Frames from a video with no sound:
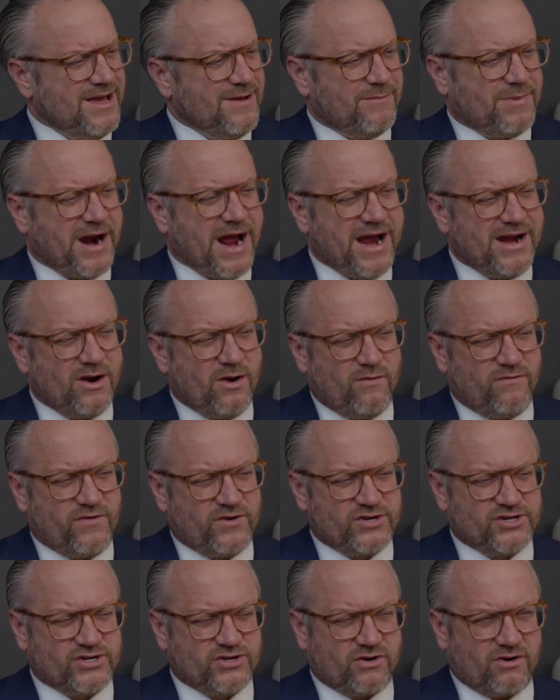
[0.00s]
But I know for
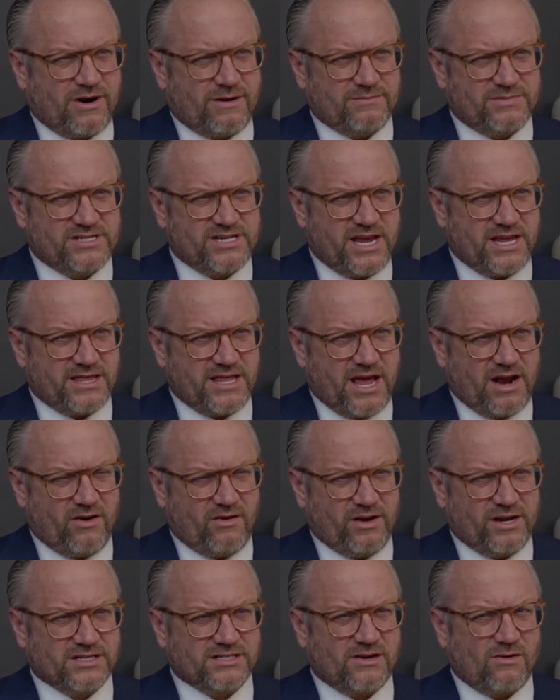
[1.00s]
sure I'm saying that
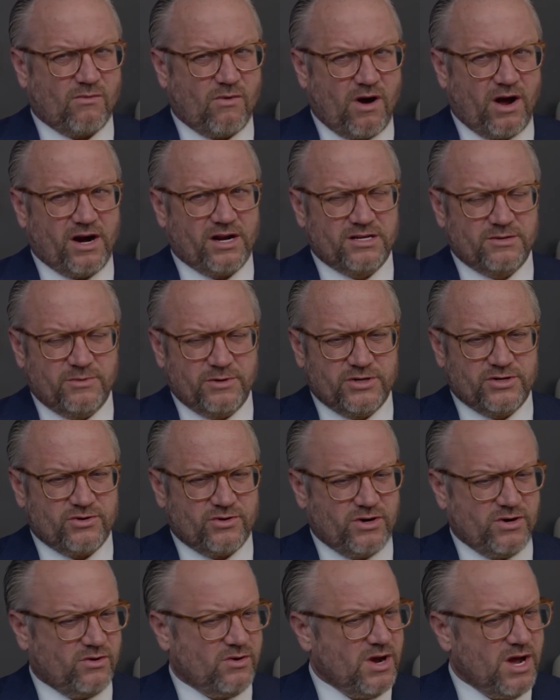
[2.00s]
only because I want it to be
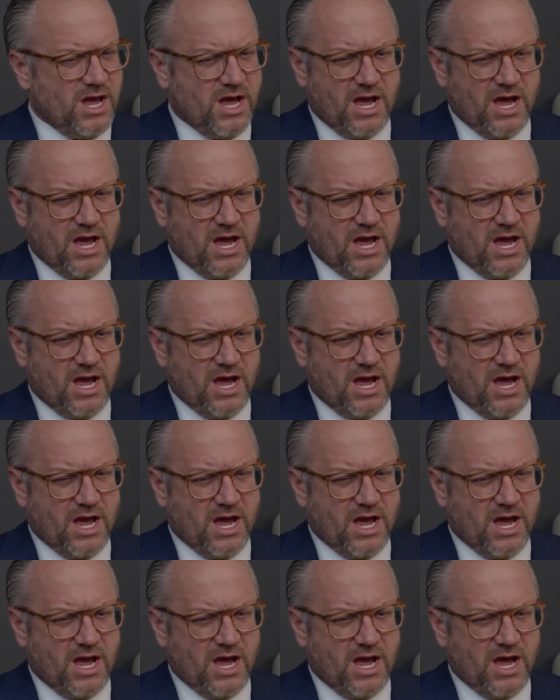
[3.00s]
true.